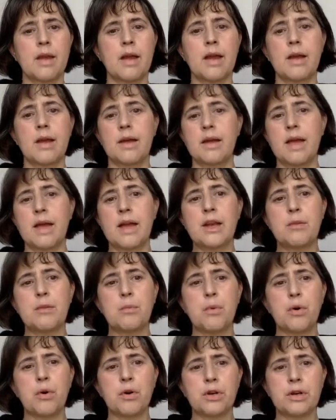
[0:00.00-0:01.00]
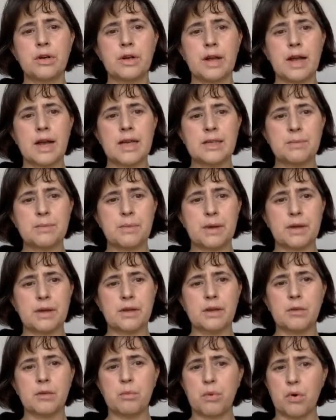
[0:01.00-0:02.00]
Uh, an important
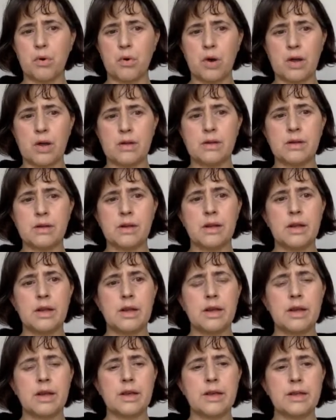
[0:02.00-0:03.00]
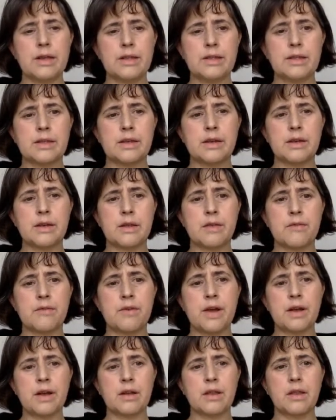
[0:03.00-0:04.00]
aspect in Poland is uh, the
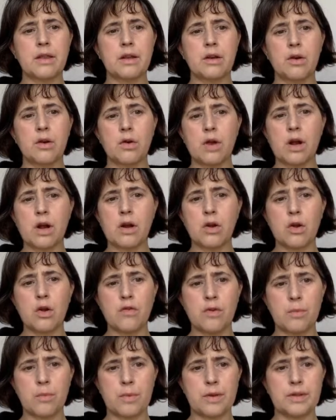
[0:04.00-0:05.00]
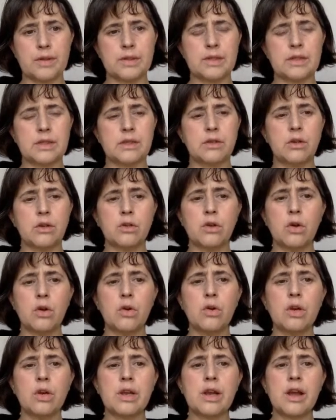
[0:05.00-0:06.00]
fact that local governments not
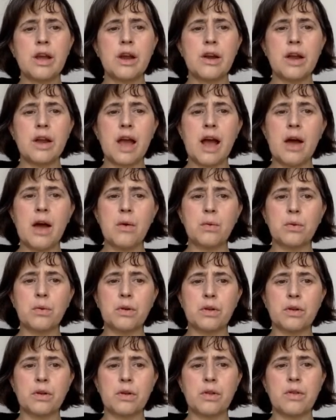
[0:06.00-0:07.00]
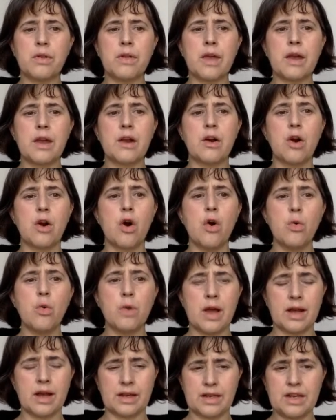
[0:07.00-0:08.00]
only carry out uh, their
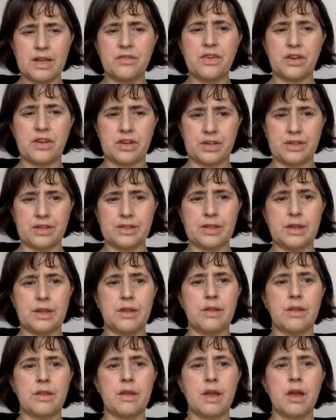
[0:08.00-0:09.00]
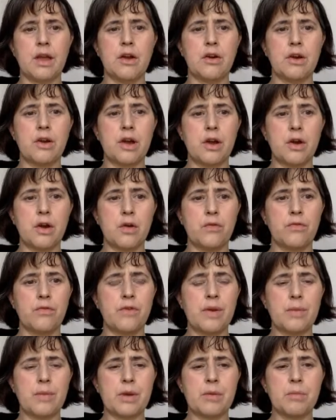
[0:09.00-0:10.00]
own activities in the area of
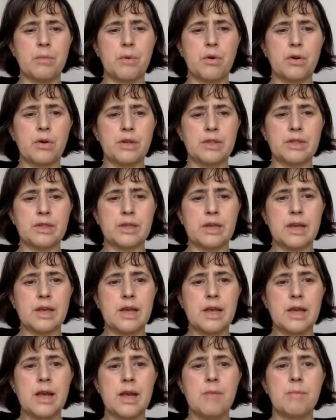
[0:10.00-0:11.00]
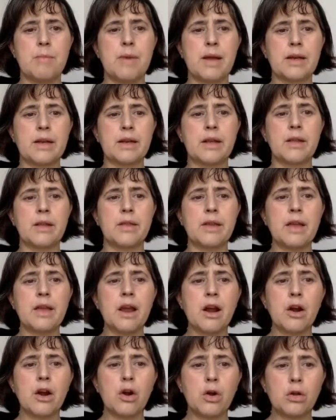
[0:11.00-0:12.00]
family policy, but they
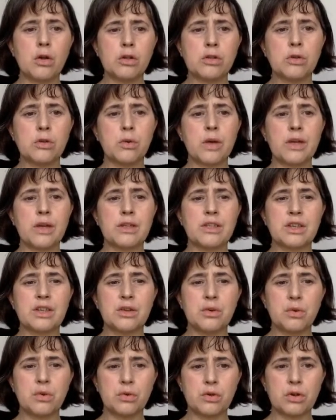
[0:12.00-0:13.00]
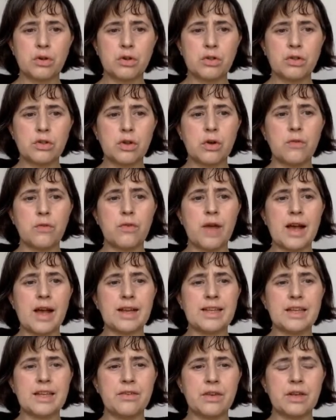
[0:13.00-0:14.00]
are also executors of
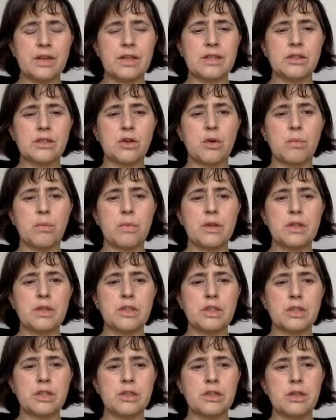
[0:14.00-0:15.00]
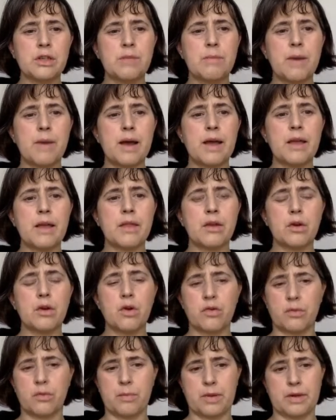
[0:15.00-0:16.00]
activities commissioned by the
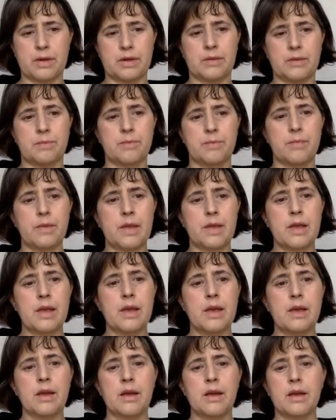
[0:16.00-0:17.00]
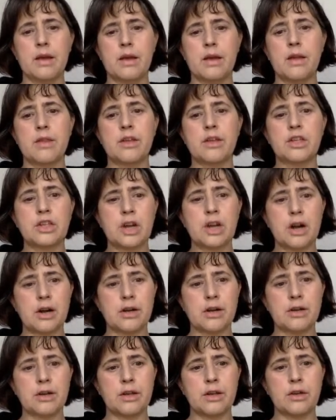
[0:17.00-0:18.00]
government. Uh, the
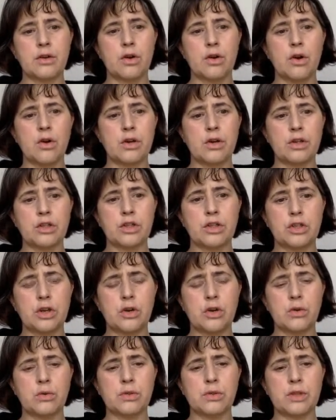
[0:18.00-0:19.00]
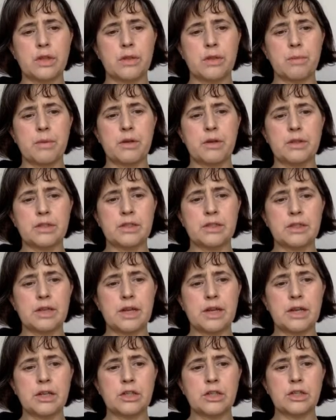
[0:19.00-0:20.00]
chart in orange shows the
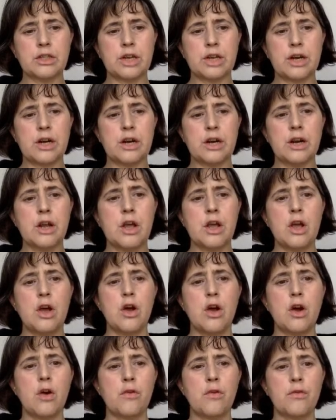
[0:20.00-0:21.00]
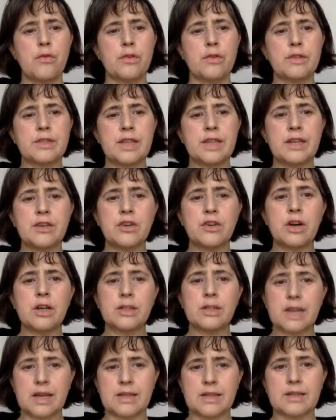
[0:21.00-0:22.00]
percentage share of
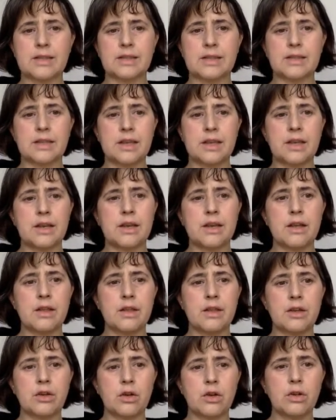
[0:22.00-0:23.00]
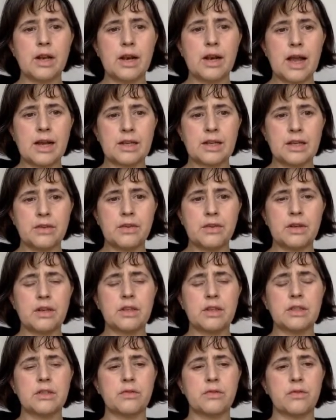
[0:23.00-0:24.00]
central tasks in the total
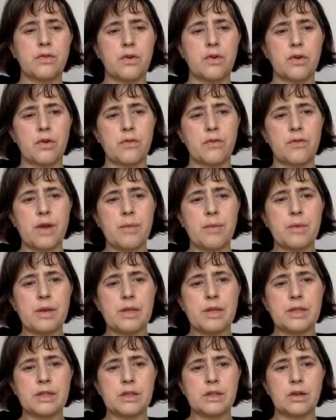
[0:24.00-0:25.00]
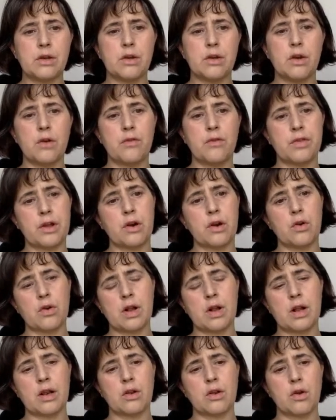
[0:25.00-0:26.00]
activities for families of the
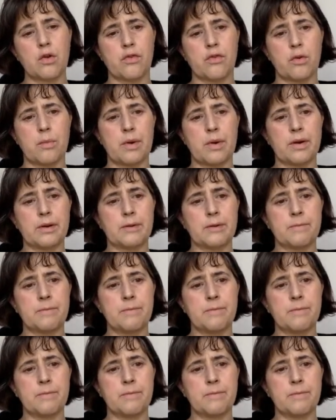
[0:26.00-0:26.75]
local government.